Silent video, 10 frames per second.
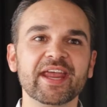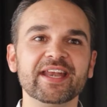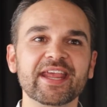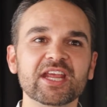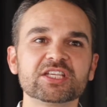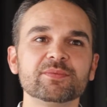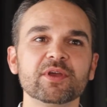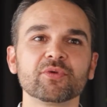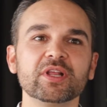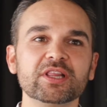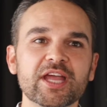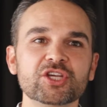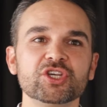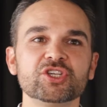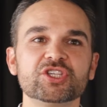An intimate
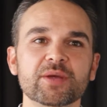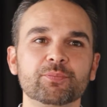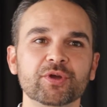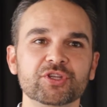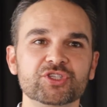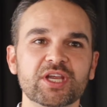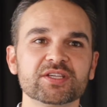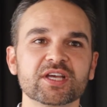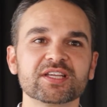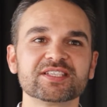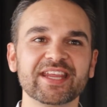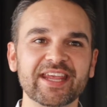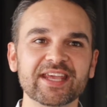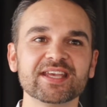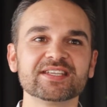relationship with Jesus
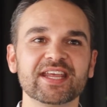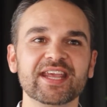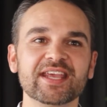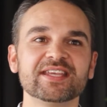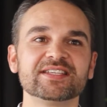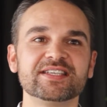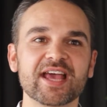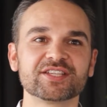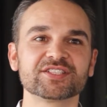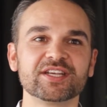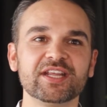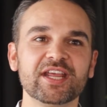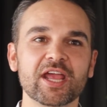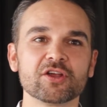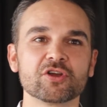is His
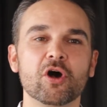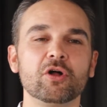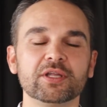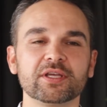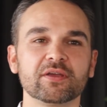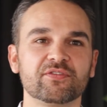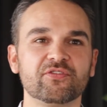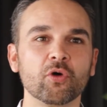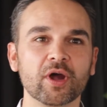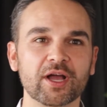destiny and calling for